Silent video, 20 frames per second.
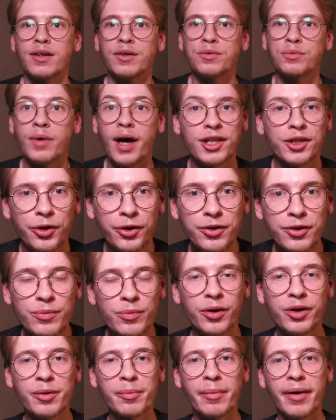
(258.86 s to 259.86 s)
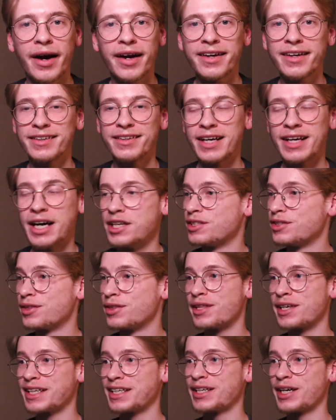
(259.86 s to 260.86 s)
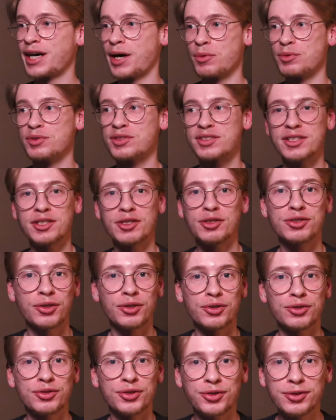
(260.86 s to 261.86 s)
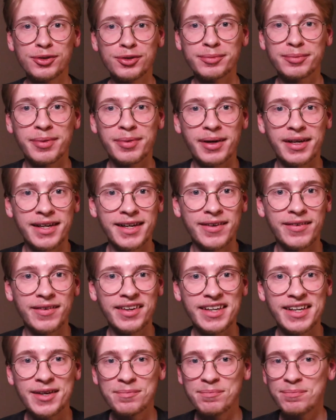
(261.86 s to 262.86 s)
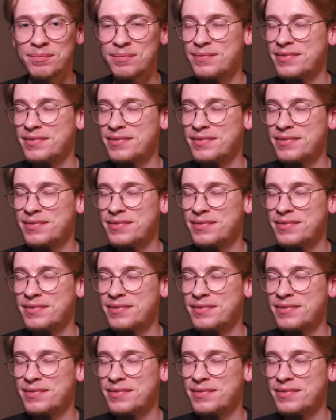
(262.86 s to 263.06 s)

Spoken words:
Hello, welcome back. I didn't think I would see you so soon, but here I am.